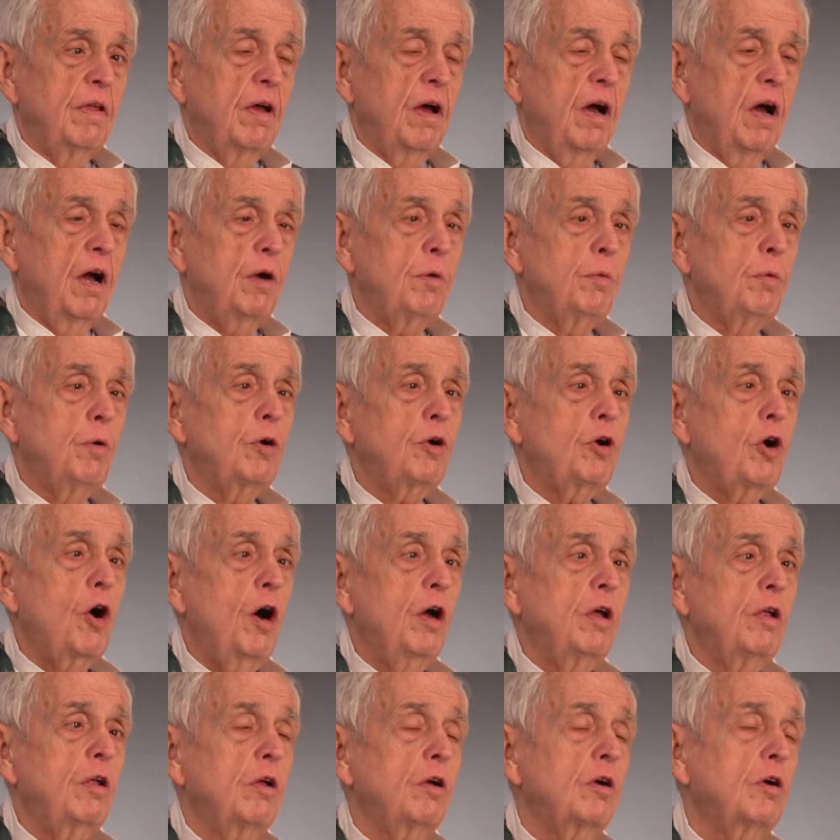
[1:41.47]
I will
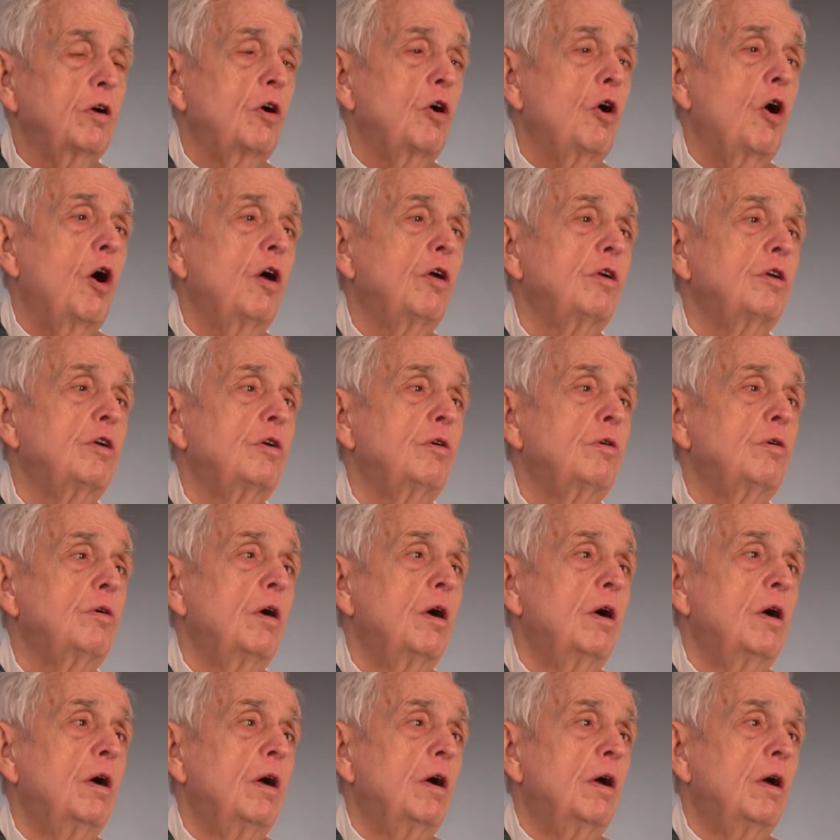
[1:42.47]
call
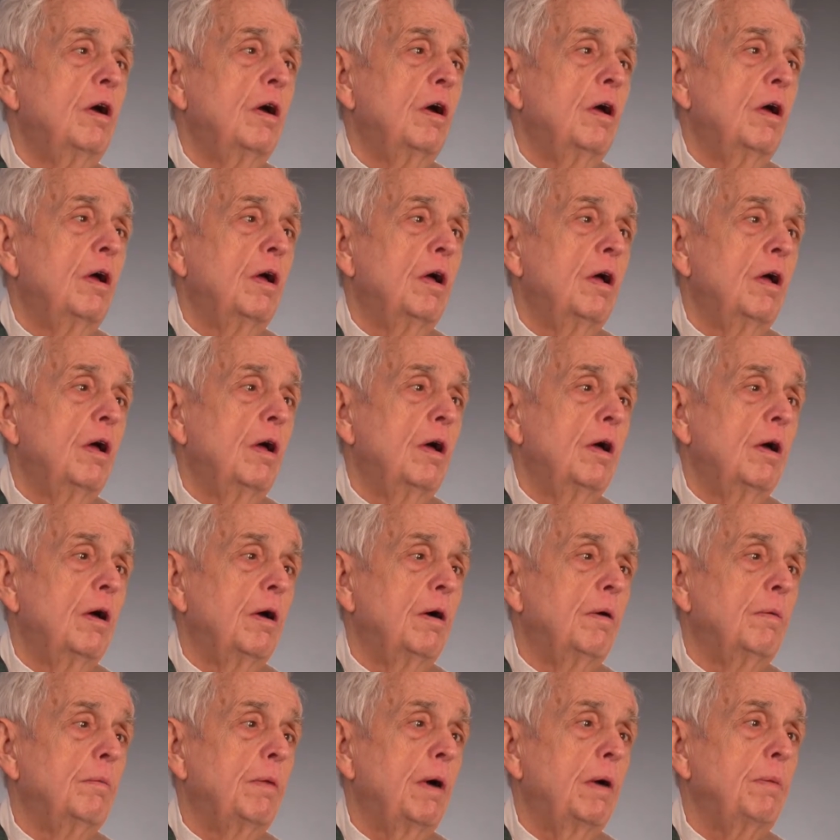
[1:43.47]
you
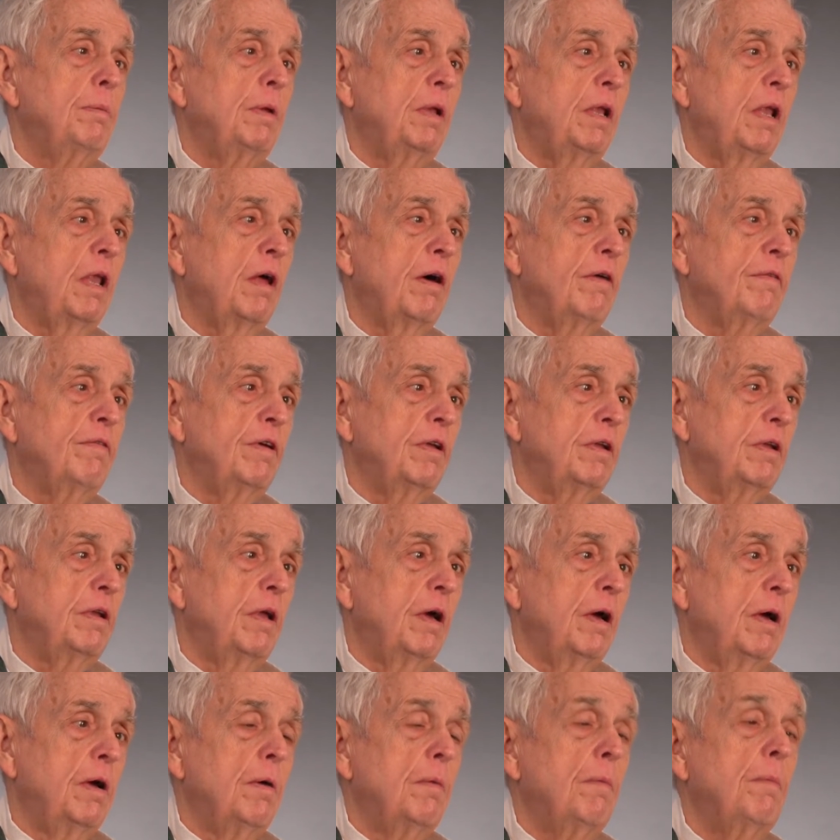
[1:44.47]
my
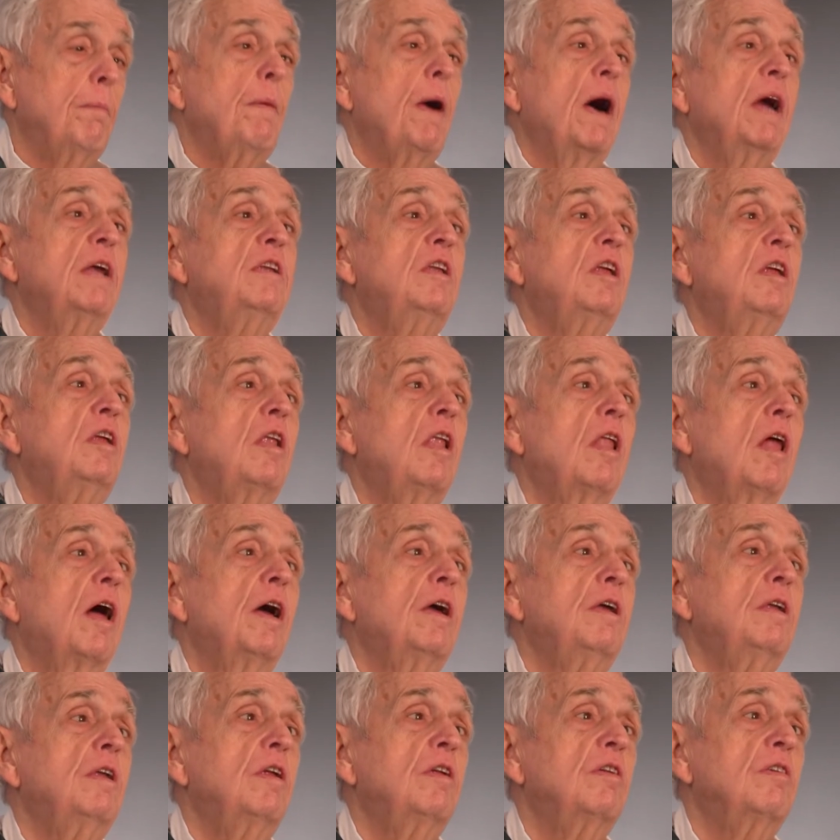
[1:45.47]
beloved. My
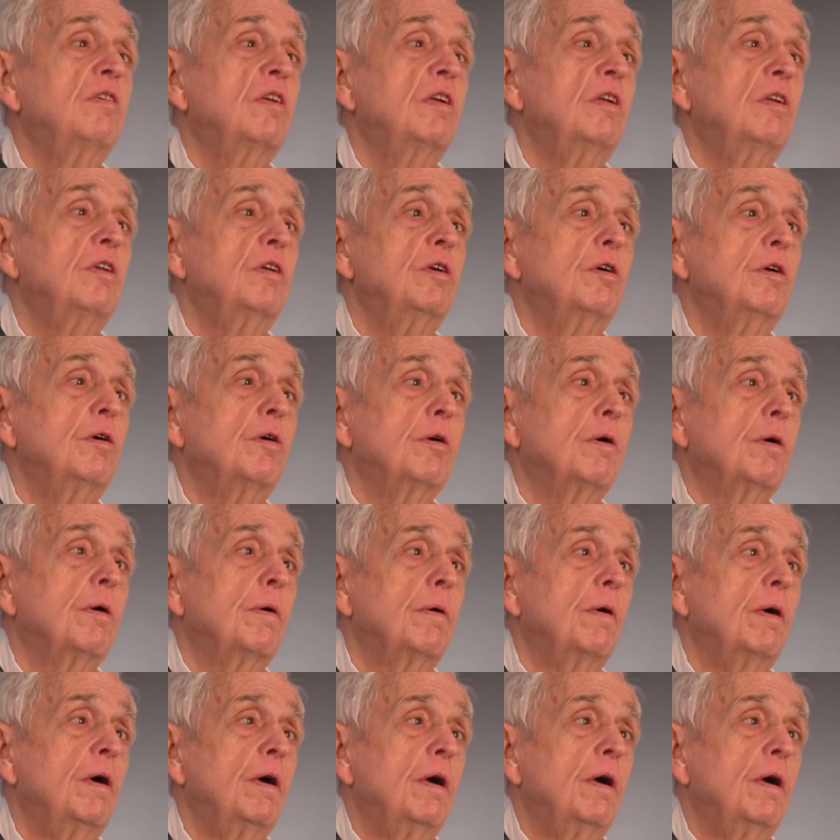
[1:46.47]
delight is in you.